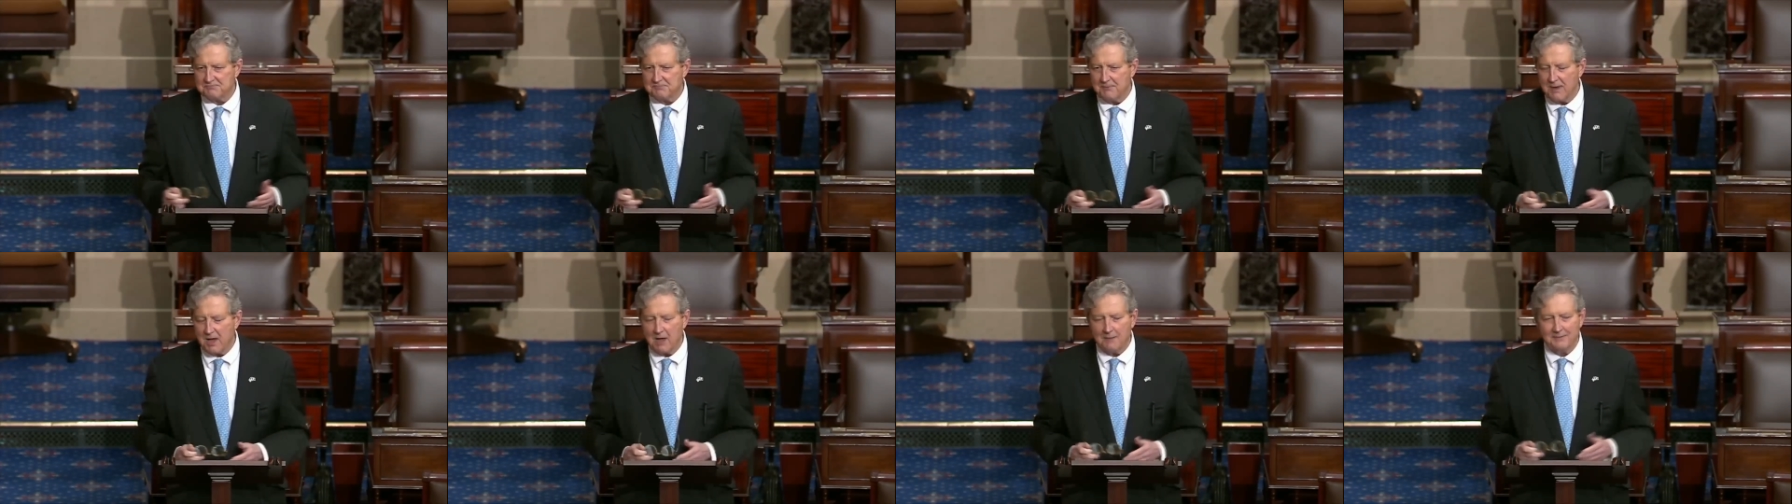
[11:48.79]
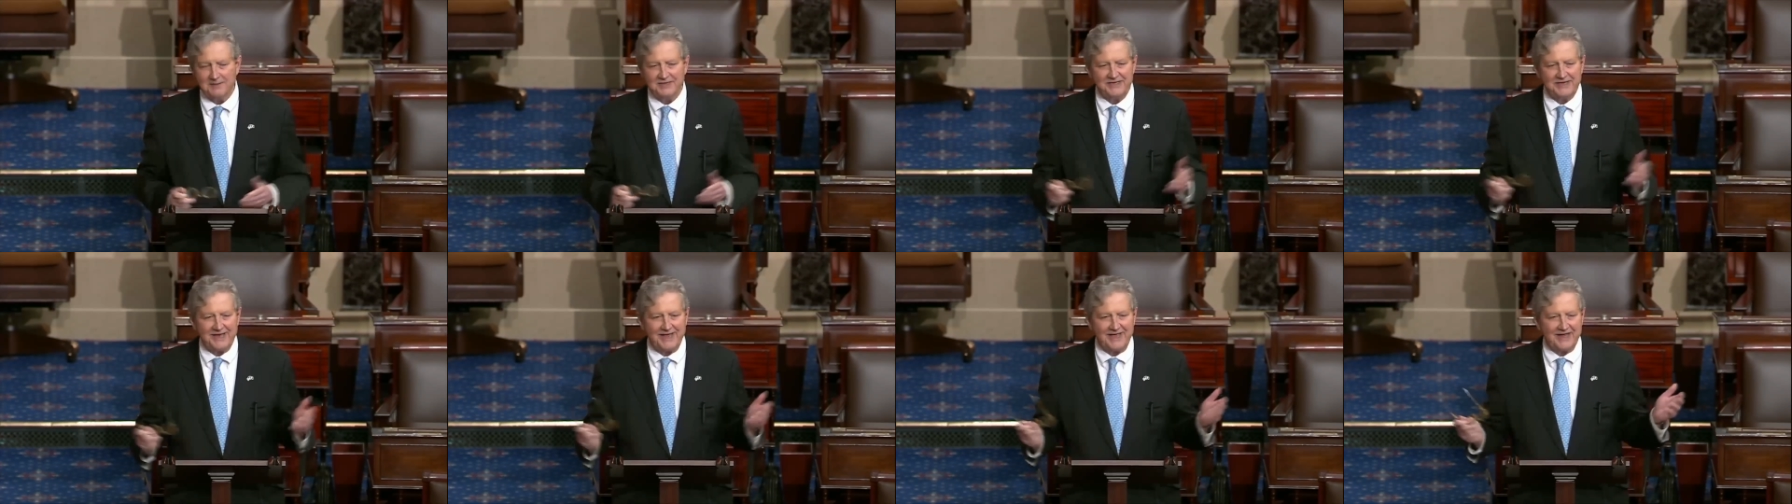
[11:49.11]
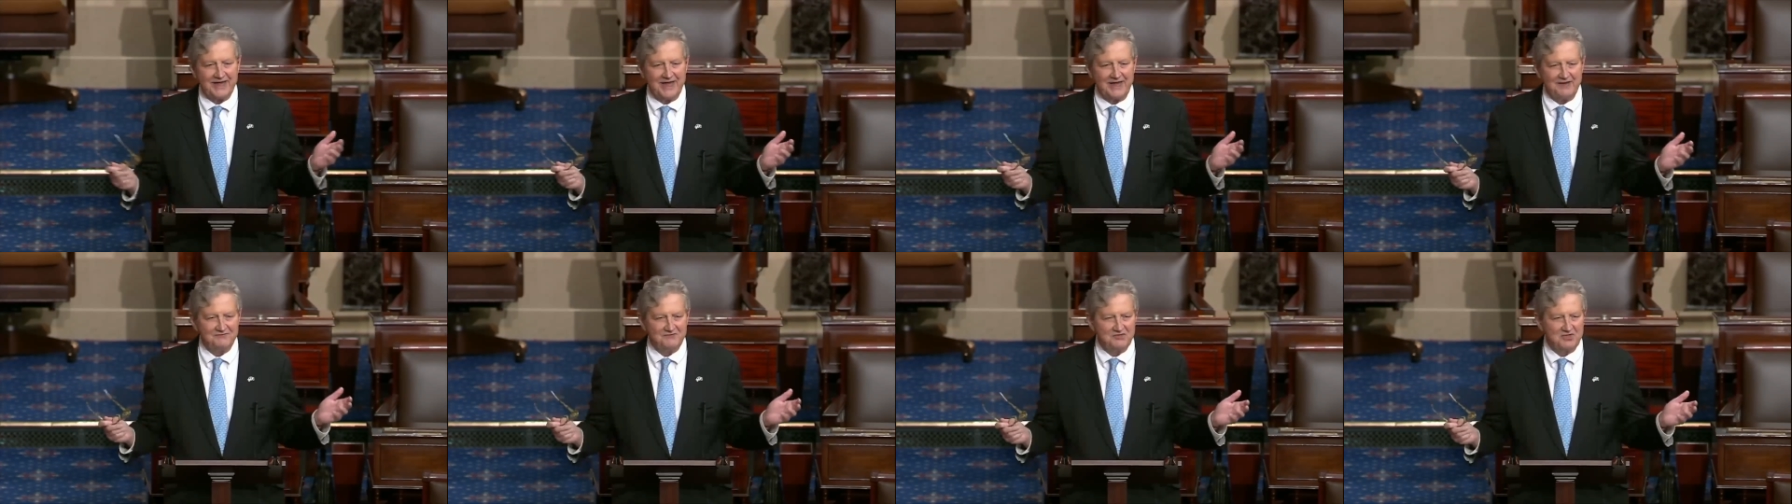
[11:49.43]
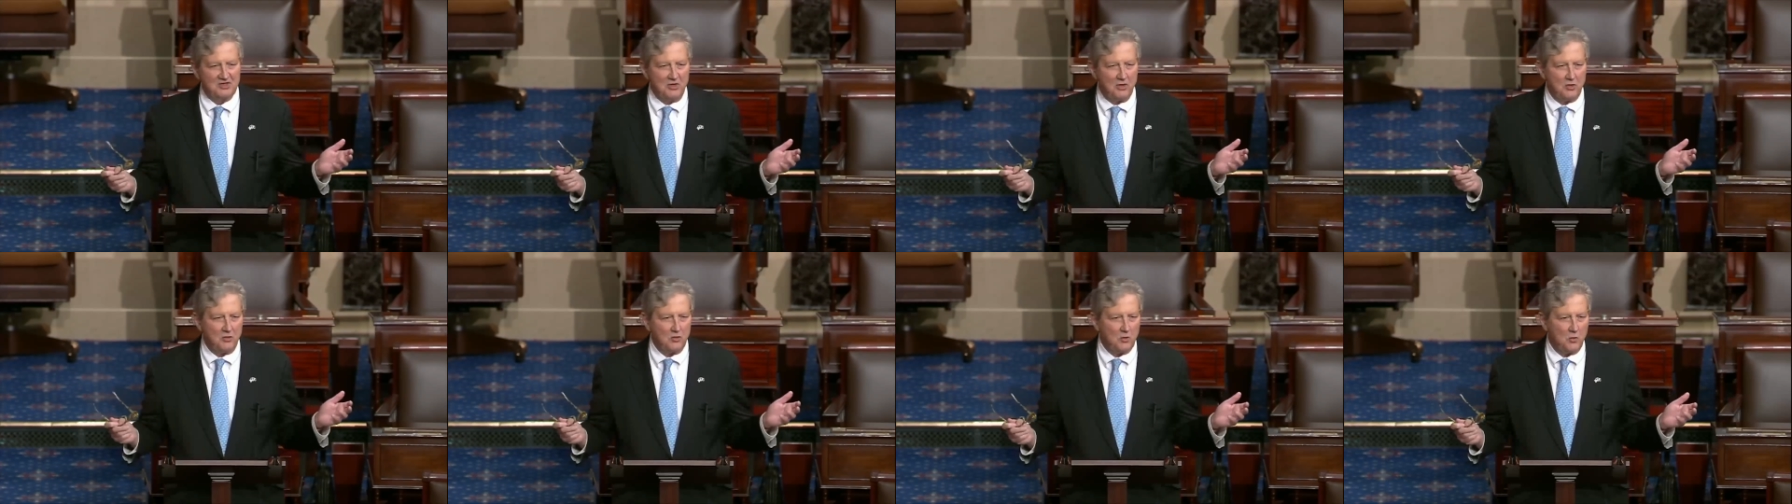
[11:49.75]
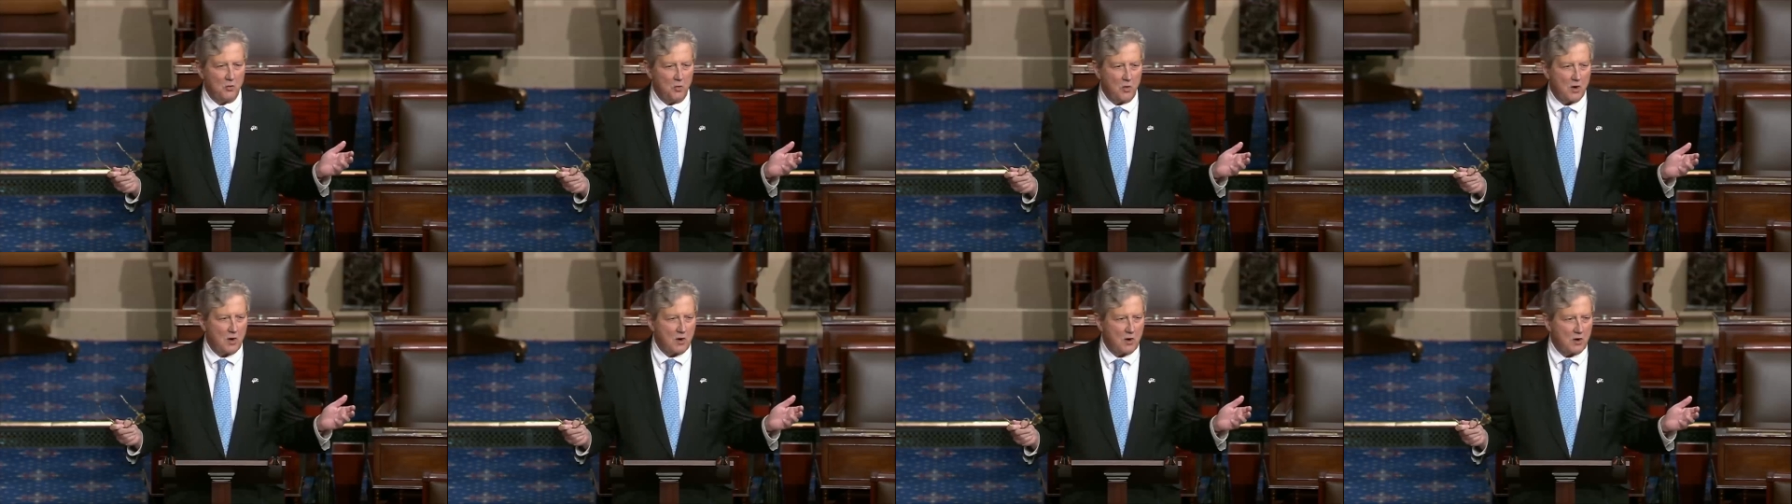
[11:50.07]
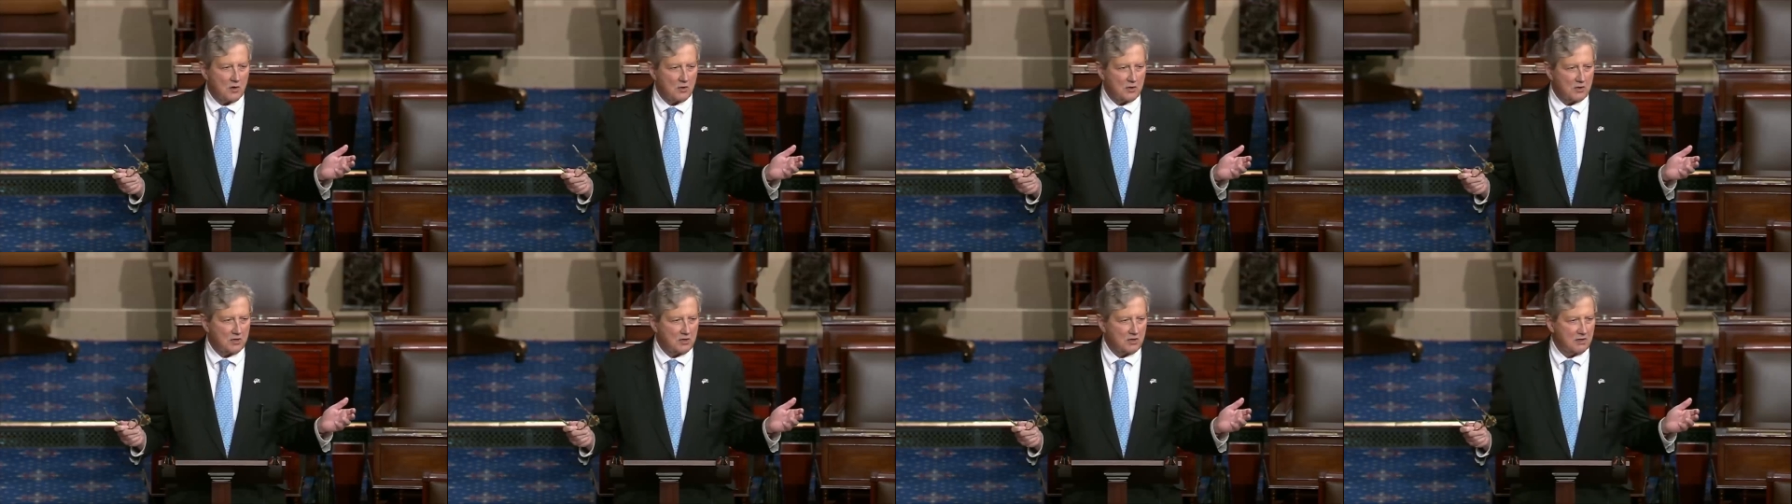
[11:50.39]
Mom and dad have to go to
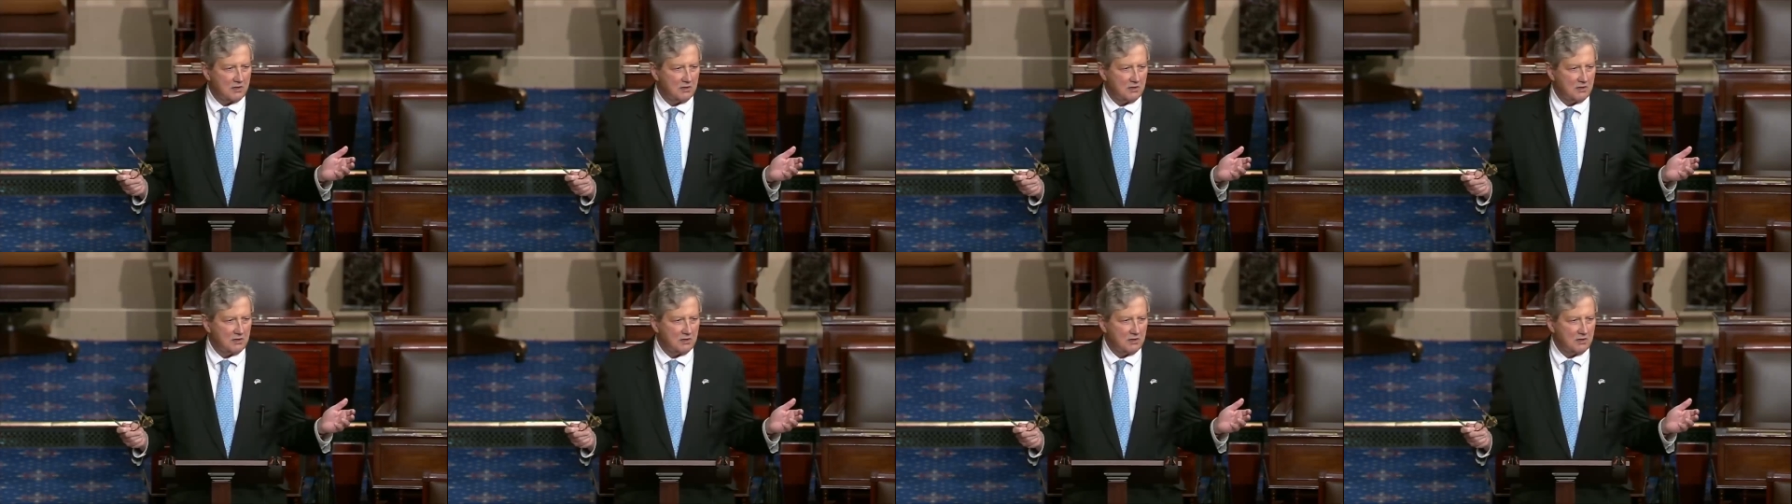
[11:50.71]
work,